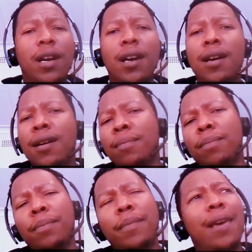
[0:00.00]

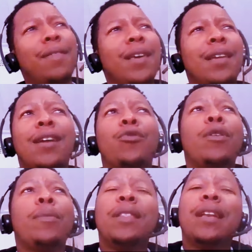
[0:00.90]
And then I grew
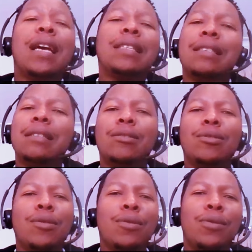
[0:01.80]
up in the 90s,
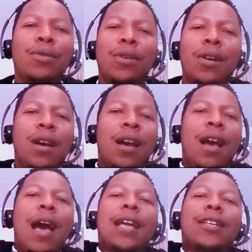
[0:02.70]
so
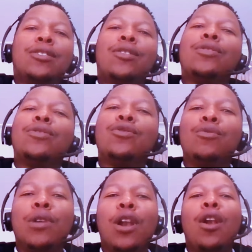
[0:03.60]
I just
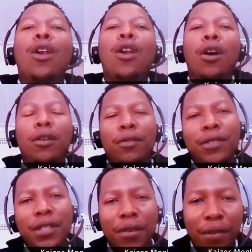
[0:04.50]
consumed a lot of
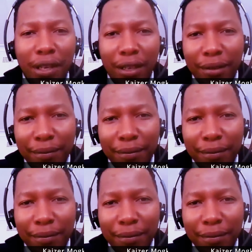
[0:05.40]
TV.